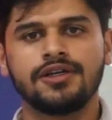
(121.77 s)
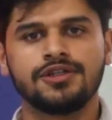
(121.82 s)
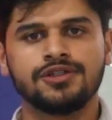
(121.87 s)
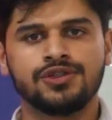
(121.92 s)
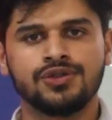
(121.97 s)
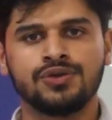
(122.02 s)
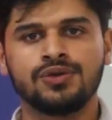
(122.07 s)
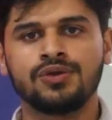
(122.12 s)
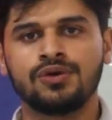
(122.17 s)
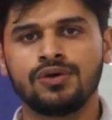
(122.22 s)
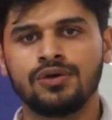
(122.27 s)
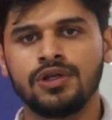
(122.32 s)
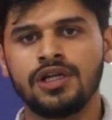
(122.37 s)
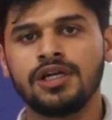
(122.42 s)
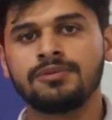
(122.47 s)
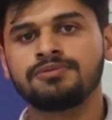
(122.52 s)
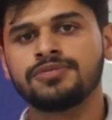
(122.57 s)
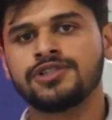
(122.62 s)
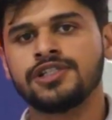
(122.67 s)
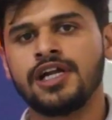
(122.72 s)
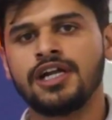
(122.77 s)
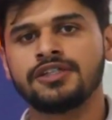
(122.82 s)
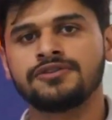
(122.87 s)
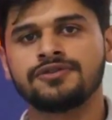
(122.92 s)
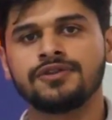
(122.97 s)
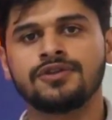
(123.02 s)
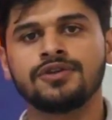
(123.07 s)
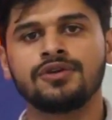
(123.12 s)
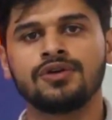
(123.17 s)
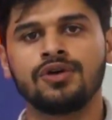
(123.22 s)
So OLAP
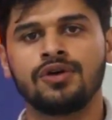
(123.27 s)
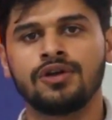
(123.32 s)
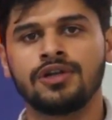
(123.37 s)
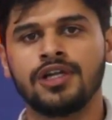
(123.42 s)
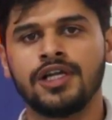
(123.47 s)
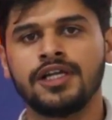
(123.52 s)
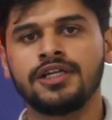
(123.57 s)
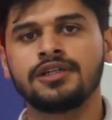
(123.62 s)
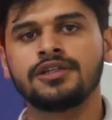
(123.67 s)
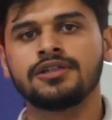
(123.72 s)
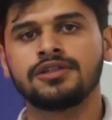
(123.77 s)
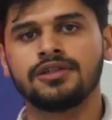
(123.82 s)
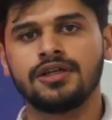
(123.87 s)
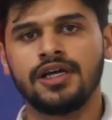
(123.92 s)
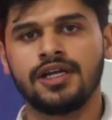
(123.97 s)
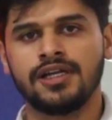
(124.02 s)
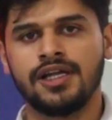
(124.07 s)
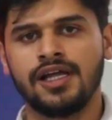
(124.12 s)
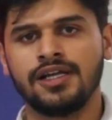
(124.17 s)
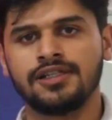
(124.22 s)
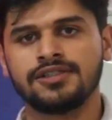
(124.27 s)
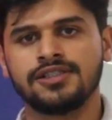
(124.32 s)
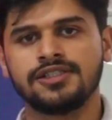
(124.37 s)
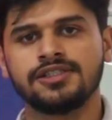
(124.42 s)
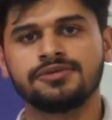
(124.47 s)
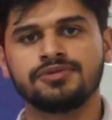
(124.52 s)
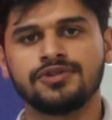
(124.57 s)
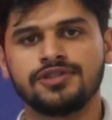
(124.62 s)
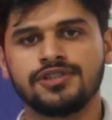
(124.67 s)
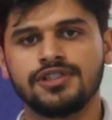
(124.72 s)
stands for Online
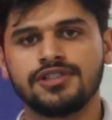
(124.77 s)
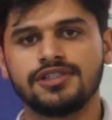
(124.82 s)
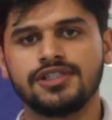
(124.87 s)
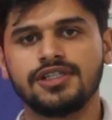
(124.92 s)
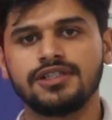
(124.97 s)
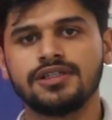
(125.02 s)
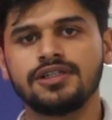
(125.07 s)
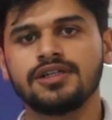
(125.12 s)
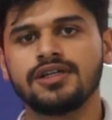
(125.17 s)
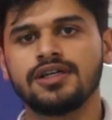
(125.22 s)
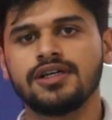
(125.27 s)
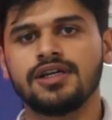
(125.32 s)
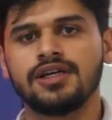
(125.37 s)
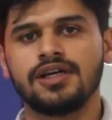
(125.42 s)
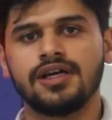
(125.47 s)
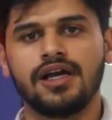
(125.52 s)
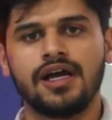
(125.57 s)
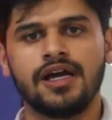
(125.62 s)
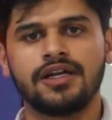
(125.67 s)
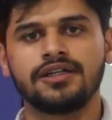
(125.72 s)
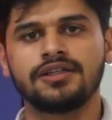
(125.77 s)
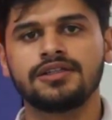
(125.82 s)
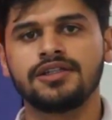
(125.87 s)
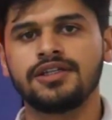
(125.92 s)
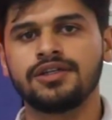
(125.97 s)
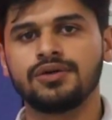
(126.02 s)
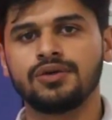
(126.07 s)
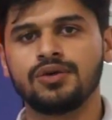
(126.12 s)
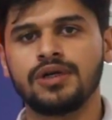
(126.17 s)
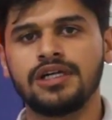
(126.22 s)
Analysis Processing and
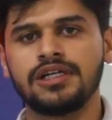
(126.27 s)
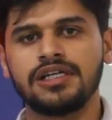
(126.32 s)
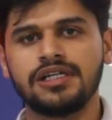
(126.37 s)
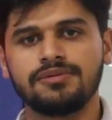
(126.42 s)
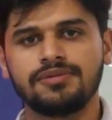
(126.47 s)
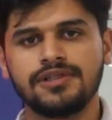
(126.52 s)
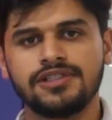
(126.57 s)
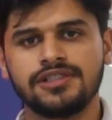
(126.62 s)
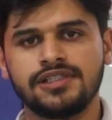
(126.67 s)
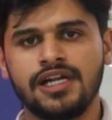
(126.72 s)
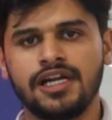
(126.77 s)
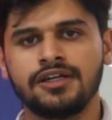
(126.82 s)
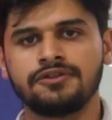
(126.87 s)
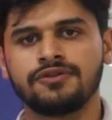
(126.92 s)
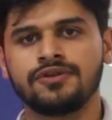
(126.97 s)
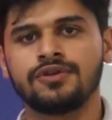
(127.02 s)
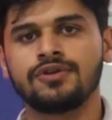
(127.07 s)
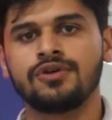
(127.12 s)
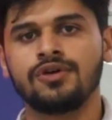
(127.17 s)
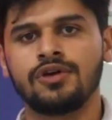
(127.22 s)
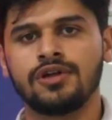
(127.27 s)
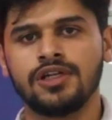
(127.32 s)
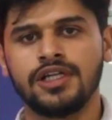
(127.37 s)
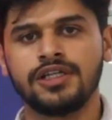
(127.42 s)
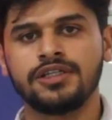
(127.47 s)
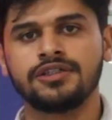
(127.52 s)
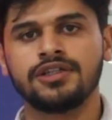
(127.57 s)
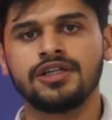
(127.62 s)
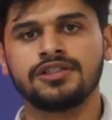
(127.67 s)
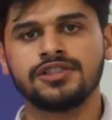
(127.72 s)
the OLTP stands for
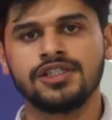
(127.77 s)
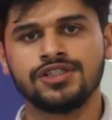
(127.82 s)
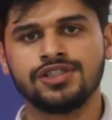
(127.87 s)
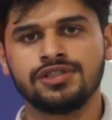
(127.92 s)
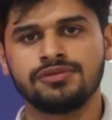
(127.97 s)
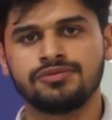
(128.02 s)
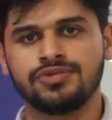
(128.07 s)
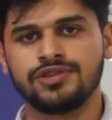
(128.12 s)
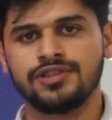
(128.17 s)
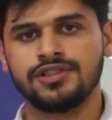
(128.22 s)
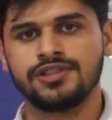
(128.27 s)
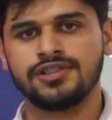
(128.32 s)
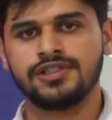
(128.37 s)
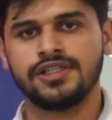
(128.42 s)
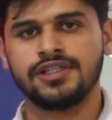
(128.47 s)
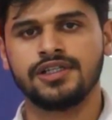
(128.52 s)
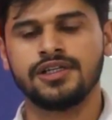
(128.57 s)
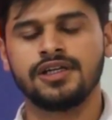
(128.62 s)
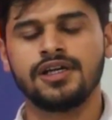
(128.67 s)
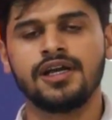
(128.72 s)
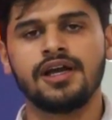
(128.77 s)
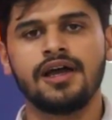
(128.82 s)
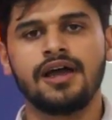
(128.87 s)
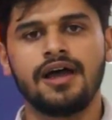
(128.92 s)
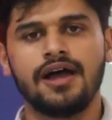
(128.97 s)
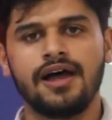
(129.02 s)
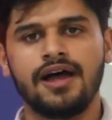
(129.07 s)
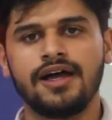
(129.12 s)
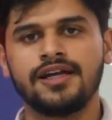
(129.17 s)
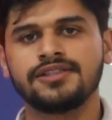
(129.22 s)
Online Transaction Processing.
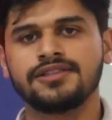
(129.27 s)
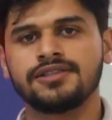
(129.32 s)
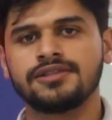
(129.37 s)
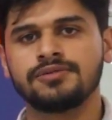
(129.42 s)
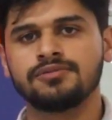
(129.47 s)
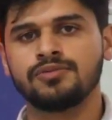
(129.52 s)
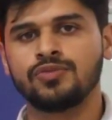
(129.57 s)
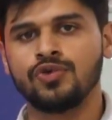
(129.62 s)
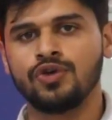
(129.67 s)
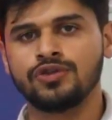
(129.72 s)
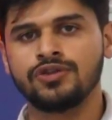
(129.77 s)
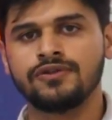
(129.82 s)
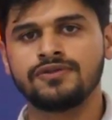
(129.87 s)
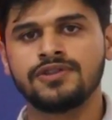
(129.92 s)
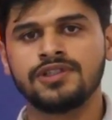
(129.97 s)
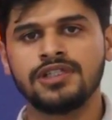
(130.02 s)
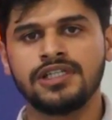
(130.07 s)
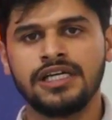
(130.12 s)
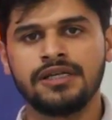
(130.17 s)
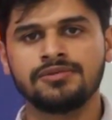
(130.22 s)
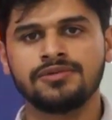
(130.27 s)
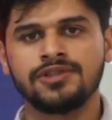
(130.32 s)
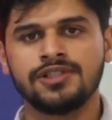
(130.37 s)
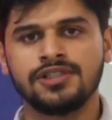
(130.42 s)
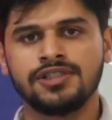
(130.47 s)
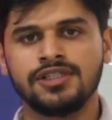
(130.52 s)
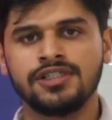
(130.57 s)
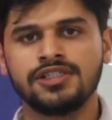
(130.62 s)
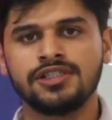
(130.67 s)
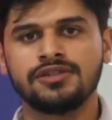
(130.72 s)
As both of the names
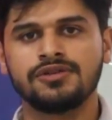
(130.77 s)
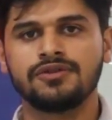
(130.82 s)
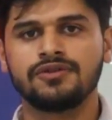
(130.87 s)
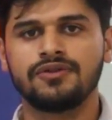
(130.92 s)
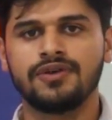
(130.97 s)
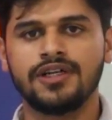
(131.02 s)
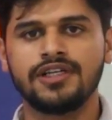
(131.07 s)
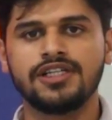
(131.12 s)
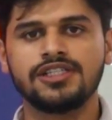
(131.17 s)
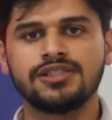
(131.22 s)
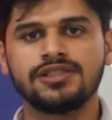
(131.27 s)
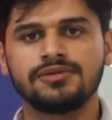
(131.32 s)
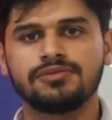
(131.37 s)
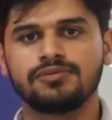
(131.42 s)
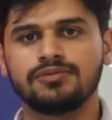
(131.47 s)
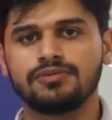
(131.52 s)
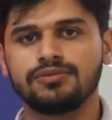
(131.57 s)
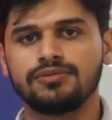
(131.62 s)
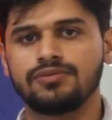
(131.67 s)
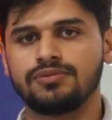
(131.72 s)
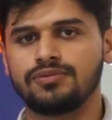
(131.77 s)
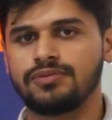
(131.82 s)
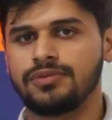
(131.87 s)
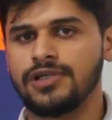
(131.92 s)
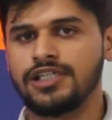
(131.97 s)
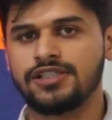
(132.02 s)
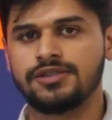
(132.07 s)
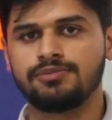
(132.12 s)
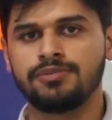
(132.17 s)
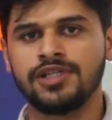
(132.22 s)
suggest, one is
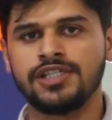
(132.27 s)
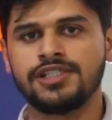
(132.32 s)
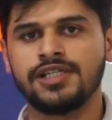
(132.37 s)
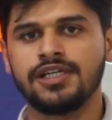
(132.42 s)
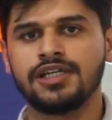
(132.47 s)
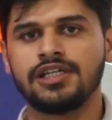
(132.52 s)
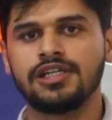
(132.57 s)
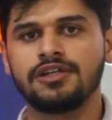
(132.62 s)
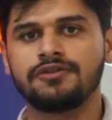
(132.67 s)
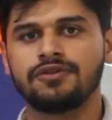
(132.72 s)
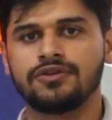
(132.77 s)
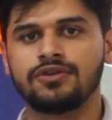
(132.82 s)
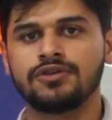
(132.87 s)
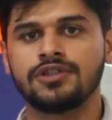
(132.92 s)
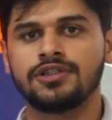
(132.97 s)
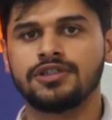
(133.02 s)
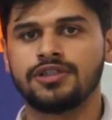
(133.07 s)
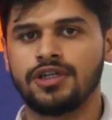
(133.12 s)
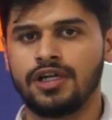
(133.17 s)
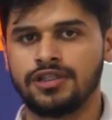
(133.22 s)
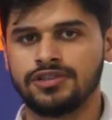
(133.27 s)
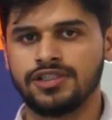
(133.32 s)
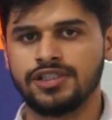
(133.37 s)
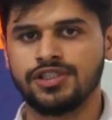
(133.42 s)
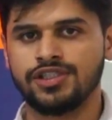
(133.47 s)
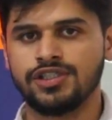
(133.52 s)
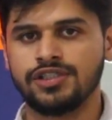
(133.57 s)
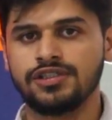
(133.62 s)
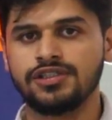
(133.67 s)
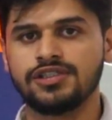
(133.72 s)
basically for
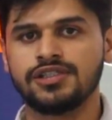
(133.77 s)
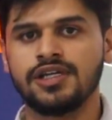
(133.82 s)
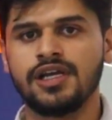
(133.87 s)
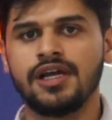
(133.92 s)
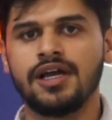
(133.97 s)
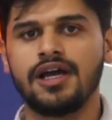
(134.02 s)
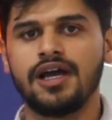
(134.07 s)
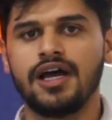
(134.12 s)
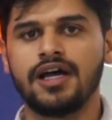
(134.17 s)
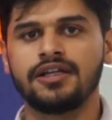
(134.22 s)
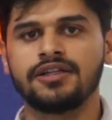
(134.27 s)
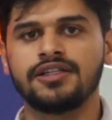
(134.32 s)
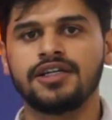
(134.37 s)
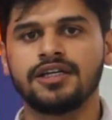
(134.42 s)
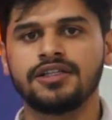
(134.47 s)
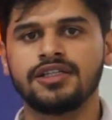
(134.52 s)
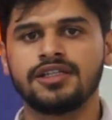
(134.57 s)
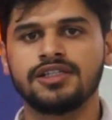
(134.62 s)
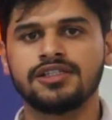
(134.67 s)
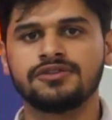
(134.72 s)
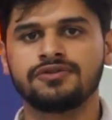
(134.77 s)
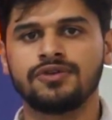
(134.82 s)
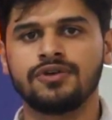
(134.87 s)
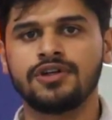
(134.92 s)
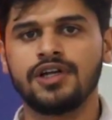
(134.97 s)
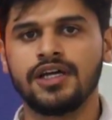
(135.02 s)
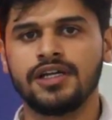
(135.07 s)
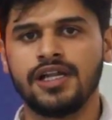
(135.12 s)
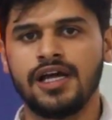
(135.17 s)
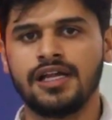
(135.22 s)
transactions and the other is
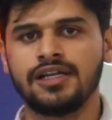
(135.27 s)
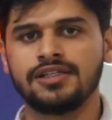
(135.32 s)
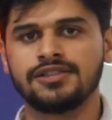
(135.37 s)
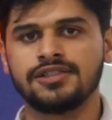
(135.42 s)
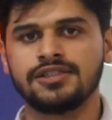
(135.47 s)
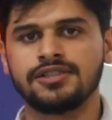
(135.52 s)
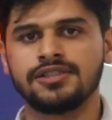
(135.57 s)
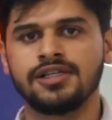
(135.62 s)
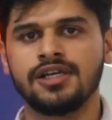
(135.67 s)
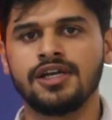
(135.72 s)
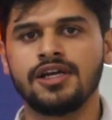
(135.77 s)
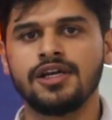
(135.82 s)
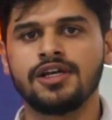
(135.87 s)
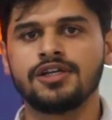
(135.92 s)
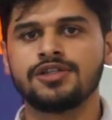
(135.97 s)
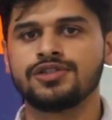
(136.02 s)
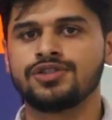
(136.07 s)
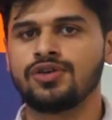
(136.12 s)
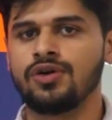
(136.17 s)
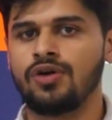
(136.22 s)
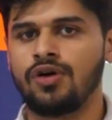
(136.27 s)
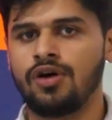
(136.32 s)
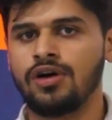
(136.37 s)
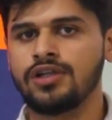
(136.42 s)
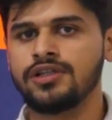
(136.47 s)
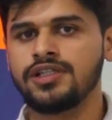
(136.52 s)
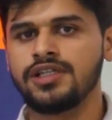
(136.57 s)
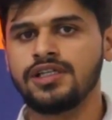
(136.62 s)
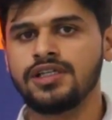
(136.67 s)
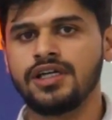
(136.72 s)
for analysis. So
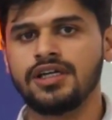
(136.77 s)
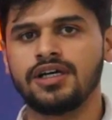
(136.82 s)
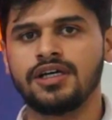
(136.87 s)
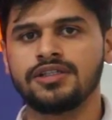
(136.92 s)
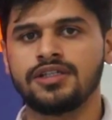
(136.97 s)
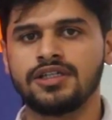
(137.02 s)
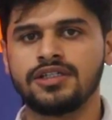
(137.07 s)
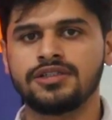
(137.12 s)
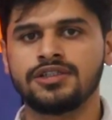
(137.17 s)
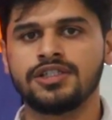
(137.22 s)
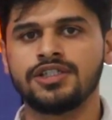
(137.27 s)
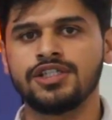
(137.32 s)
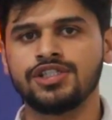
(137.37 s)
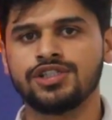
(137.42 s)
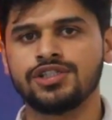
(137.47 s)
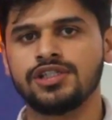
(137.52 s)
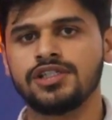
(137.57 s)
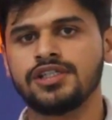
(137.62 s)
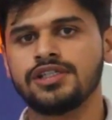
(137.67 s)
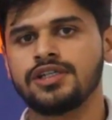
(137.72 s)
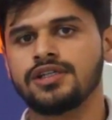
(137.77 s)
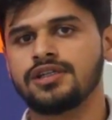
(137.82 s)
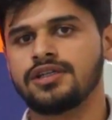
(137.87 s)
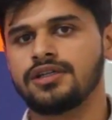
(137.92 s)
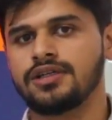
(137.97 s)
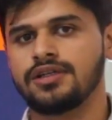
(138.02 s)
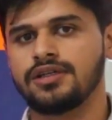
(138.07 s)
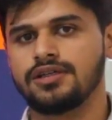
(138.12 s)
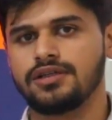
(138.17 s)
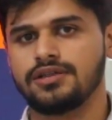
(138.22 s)
all the other traditional
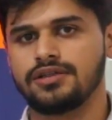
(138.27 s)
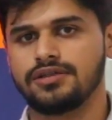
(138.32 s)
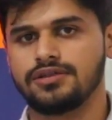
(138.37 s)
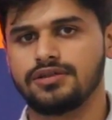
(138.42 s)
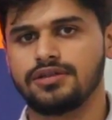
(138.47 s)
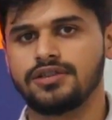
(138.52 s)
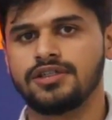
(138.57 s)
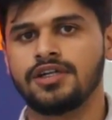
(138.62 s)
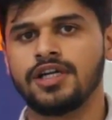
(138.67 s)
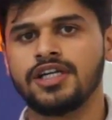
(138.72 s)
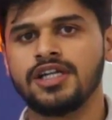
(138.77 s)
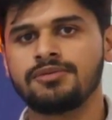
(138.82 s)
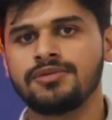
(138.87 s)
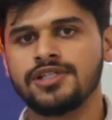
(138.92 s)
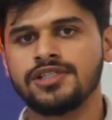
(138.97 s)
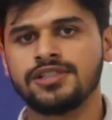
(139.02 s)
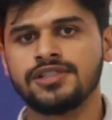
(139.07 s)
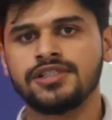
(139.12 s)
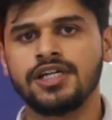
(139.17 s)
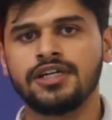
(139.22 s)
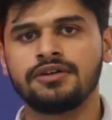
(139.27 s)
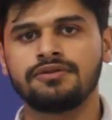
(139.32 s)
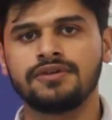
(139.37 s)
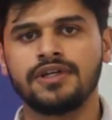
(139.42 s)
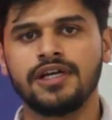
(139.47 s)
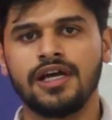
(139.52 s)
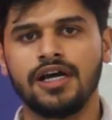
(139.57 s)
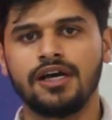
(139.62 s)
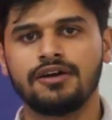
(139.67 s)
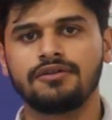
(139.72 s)
databases that
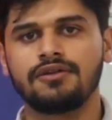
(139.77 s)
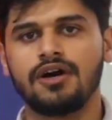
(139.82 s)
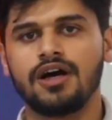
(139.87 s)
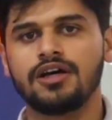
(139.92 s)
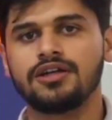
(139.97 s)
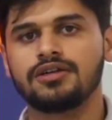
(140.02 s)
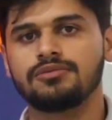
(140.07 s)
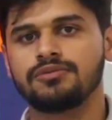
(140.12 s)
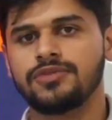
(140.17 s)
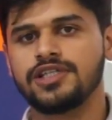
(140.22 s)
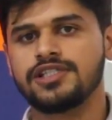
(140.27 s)
we have are